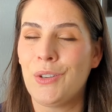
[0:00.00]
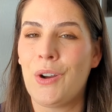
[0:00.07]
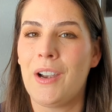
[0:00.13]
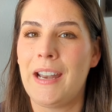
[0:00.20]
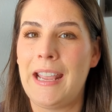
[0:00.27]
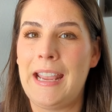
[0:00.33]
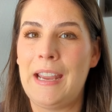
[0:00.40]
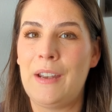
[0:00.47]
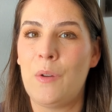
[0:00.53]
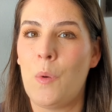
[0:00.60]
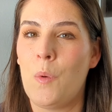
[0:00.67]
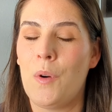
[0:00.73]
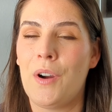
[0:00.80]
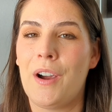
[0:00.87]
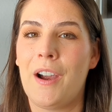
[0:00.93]
started
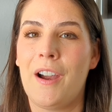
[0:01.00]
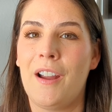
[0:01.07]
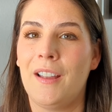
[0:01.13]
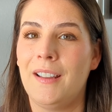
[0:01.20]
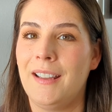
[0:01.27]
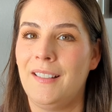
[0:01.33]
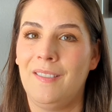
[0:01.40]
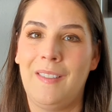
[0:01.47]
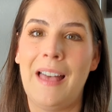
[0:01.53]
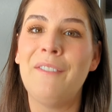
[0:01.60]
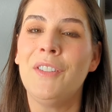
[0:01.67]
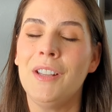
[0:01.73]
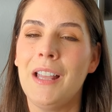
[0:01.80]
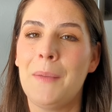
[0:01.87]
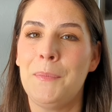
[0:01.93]
or
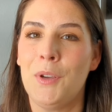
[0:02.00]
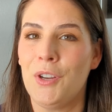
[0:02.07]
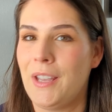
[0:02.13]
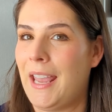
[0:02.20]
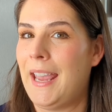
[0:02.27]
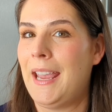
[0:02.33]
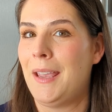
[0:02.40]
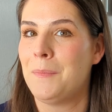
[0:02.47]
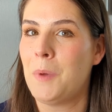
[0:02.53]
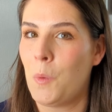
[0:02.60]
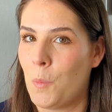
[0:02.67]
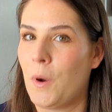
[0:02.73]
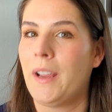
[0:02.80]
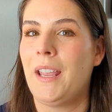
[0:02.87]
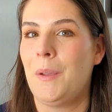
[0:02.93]
level up your game
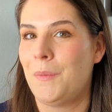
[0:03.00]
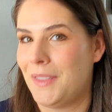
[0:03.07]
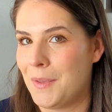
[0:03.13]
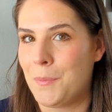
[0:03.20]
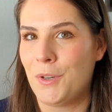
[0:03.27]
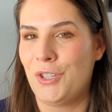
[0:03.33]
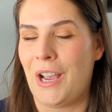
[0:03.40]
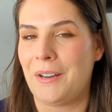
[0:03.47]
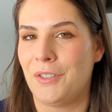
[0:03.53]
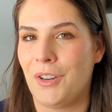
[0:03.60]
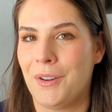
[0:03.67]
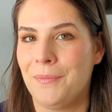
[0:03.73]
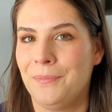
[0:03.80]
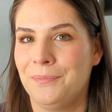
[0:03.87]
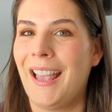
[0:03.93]
working with a
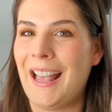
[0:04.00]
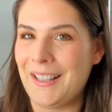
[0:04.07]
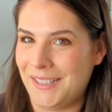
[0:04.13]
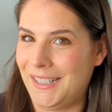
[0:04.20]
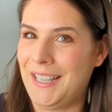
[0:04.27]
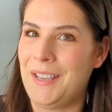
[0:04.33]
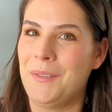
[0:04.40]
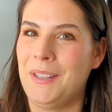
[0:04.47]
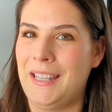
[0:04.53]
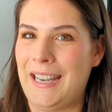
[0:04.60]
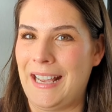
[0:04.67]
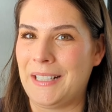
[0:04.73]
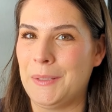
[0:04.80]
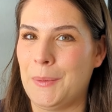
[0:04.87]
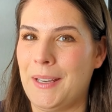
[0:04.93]
projector. I'll see you in the
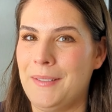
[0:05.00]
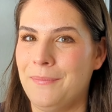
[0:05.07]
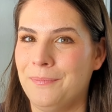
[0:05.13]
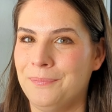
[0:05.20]
next one.